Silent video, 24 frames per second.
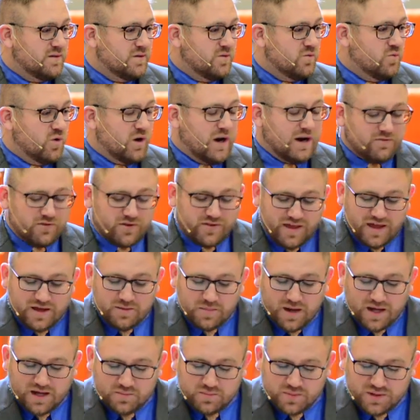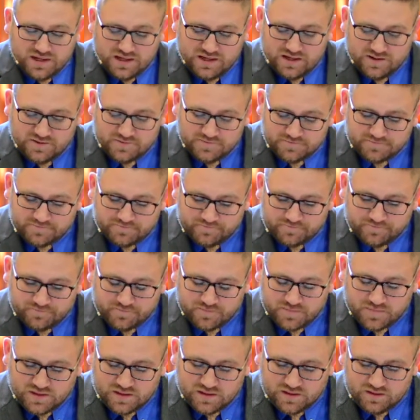Wherever they may be,
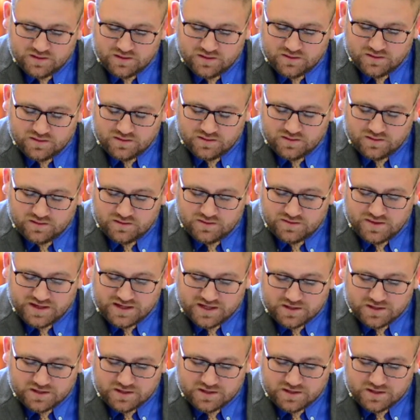they